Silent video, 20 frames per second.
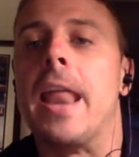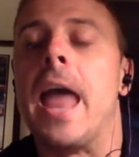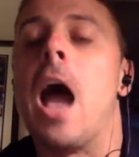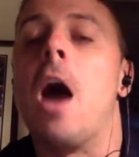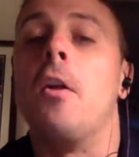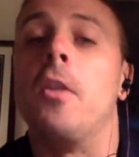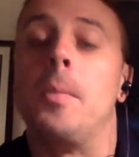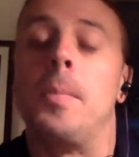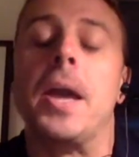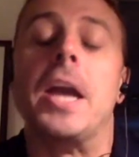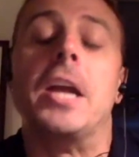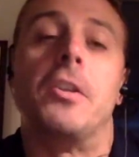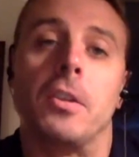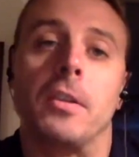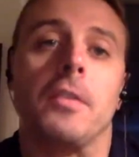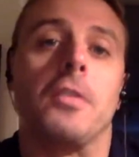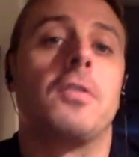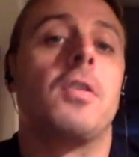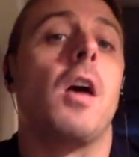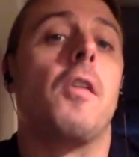and how
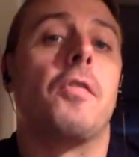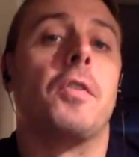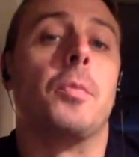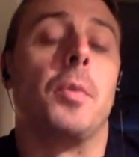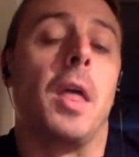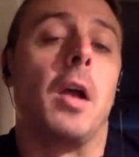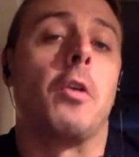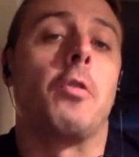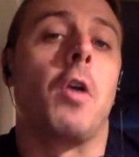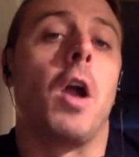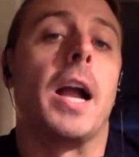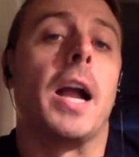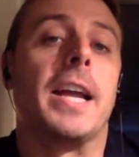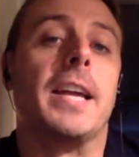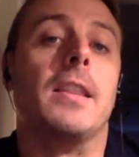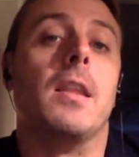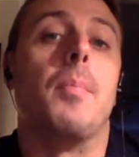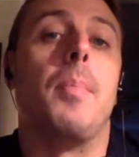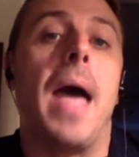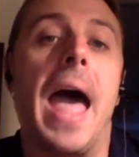the Patriots have suffered
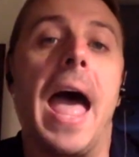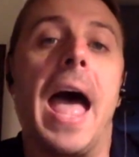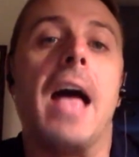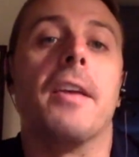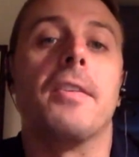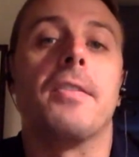without Gronk in